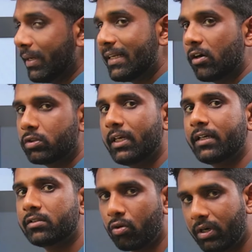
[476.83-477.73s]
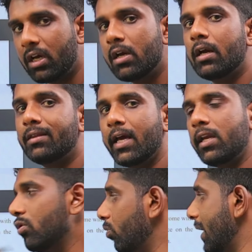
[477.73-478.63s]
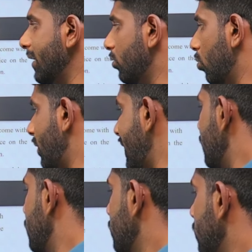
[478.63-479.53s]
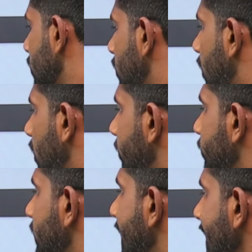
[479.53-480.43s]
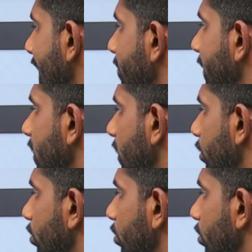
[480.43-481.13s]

counselling is over, then you can go and get admitted into the